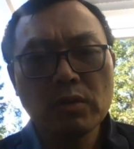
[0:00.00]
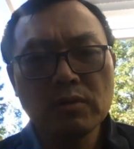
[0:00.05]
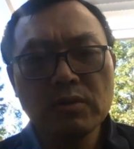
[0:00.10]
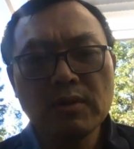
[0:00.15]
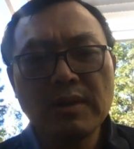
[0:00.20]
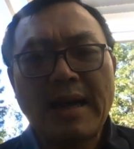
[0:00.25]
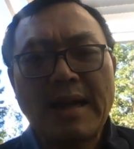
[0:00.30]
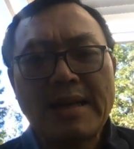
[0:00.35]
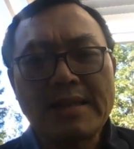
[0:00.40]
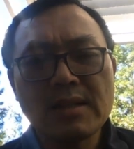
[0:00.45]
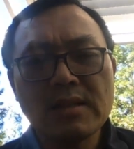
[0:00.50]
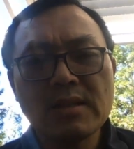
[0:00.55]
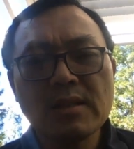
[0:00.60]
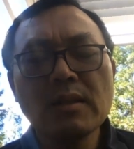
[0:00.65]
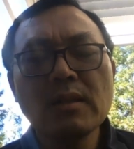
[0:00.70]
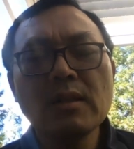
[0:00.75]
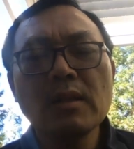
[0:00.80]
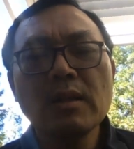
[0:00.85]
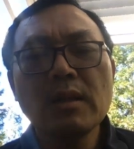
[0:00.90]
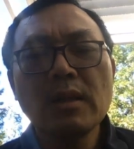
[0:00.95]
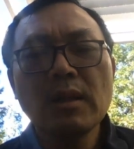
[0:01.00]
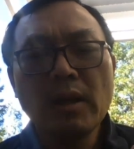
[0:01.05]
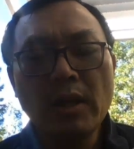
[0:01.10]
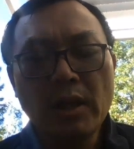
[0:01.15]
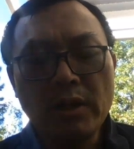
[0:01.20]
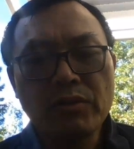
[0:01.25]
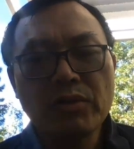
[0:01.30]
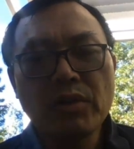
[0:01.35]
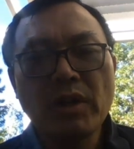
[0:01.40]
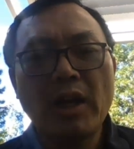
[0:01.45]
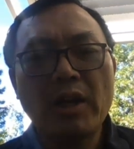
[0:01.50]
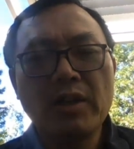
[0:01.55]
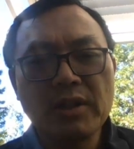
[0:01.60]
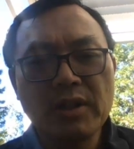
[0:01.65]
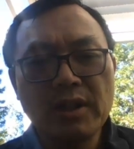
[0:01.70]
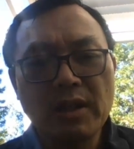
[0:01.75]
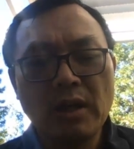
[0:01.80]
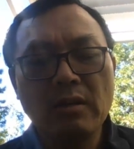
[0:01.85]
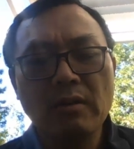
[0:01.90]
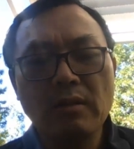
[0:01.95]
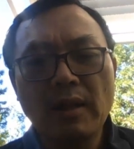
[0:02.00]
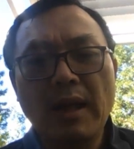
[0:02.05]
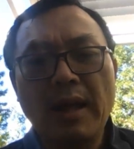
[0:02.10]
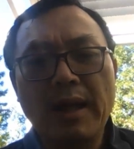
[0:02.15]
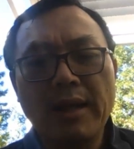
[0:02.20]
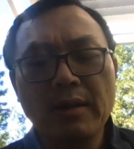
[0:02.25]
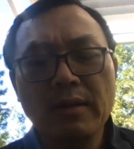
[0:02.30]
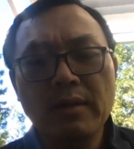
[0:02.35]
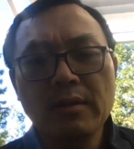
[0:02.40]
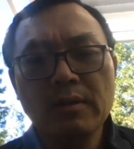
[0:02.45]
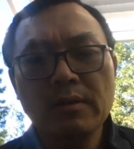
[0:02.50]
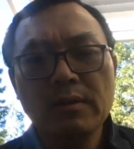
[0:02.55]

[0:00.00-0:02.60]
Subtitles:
class entirely online.